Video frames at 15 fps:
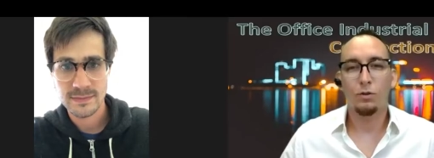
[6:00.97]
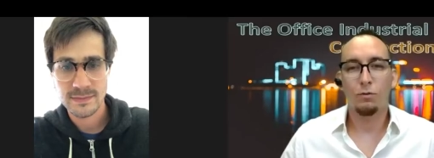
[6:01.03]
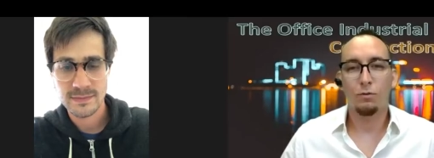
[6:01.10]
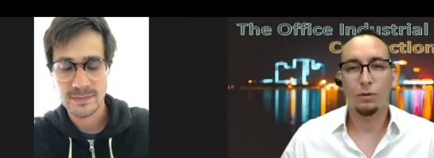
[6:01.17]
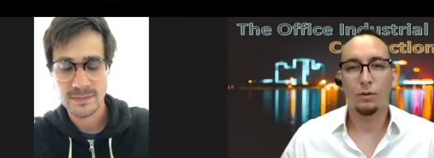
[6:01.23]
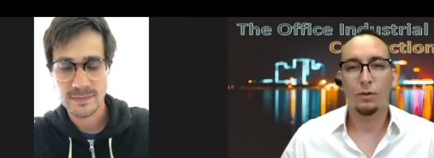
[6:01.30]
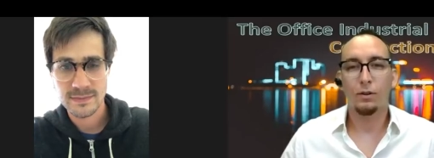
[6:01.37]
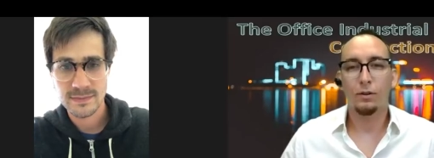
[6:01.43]
Speaker 1: you do
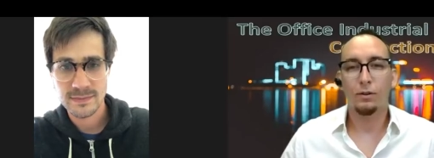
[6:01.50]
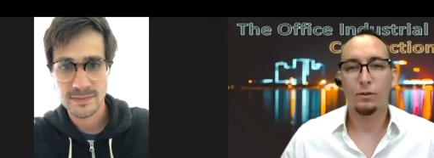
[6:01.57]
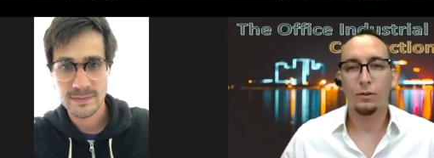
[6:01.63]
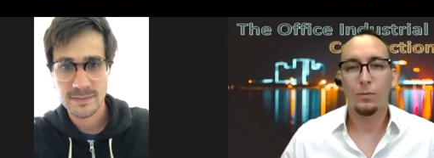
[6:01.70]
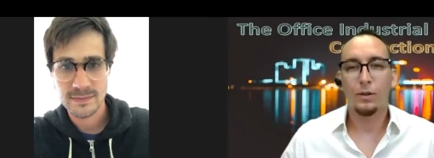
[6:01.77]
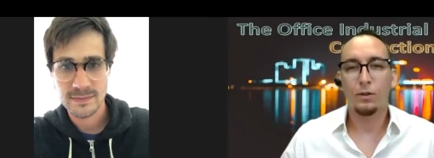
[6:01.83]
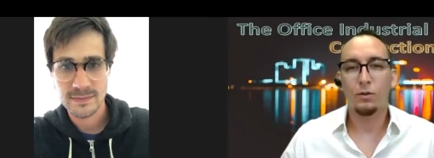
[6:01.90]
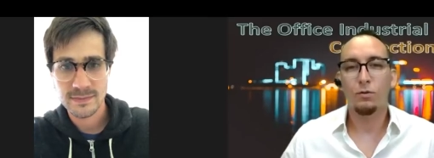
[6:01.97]
for colliers i
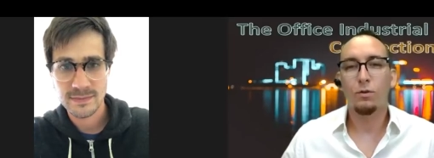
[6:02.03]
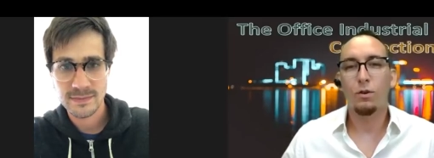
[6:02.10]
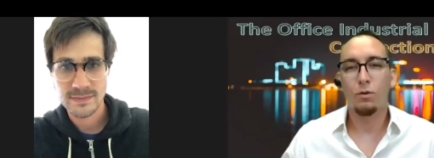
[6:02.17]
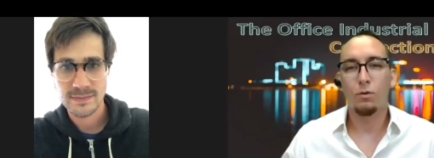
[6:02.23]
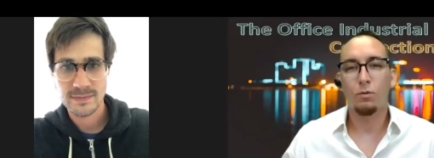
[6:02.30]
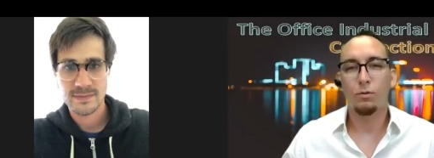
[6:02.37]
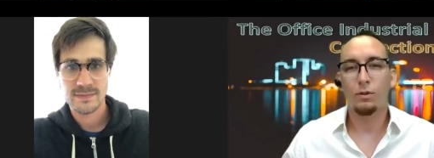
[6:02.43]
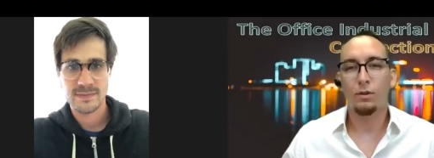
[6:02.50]
mean you
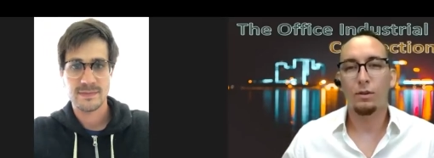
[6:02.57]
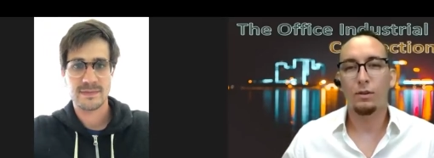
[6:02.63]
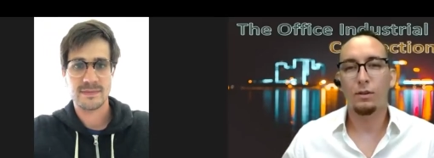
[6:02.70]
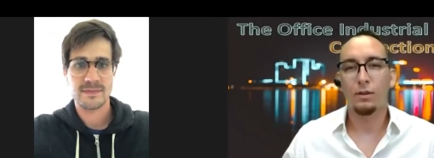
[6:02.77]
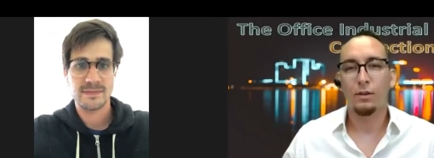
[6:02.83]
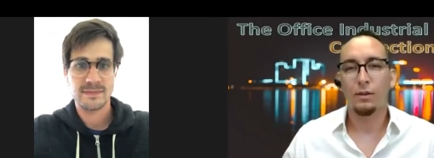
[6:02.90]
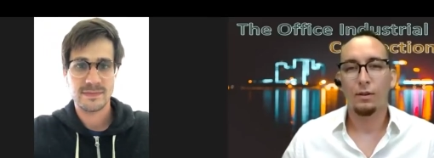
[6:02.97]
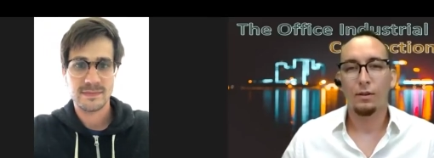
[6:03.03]
know
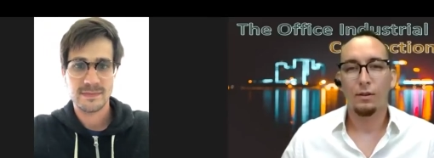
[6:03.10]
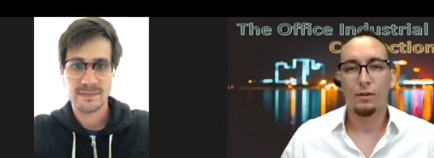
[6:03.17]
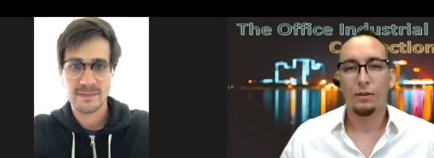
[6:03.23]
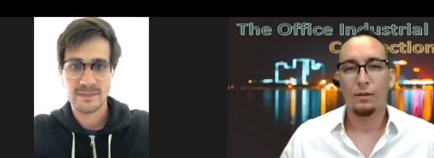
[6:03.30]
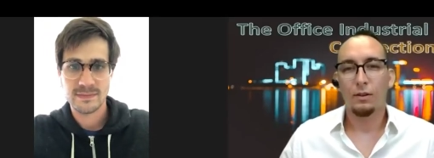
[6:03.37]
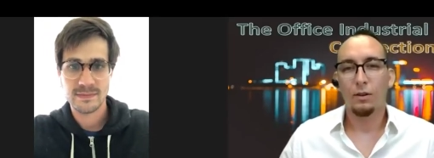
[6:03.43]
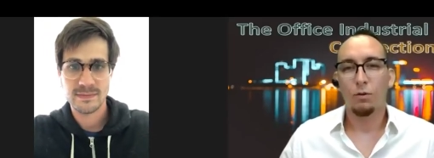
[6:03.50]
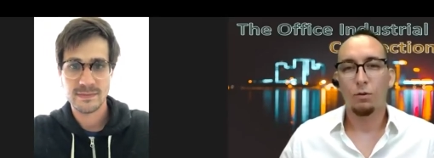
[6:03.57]
the
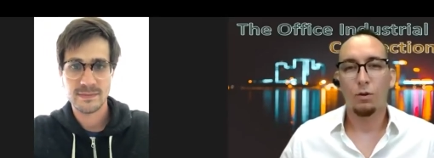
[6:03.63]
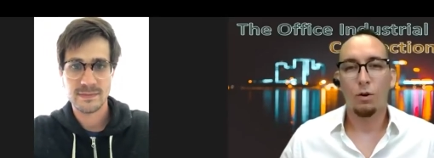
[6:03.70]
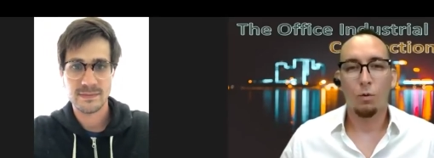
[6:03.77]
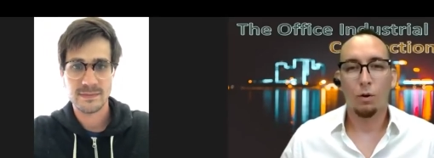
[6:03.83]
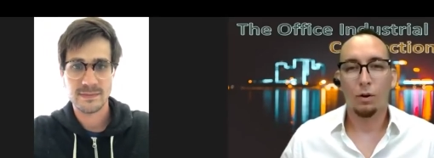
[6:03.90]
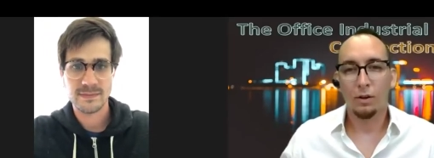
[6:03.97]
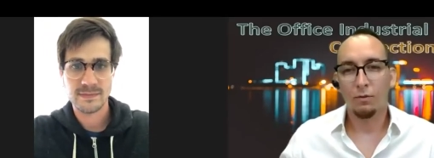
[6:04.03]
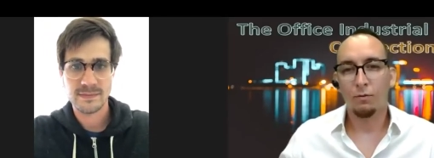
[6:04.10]
you know
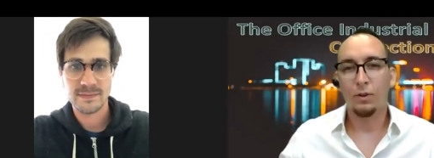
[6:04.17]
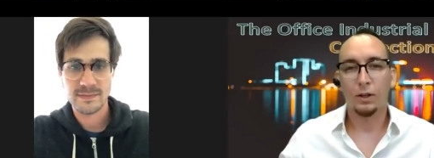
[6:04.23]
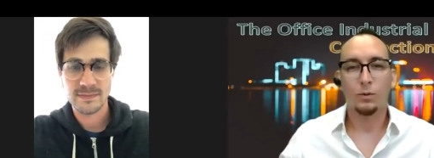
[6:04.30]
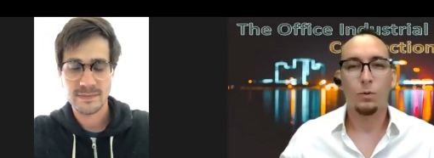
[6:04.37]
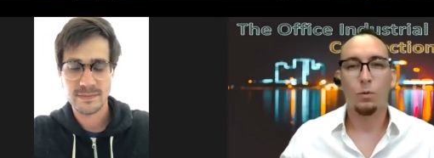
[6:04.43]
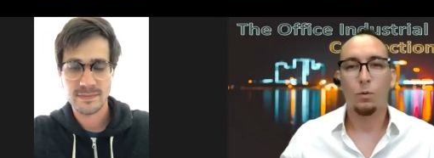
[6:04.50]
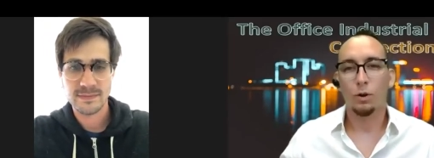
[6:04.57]
co-working flexible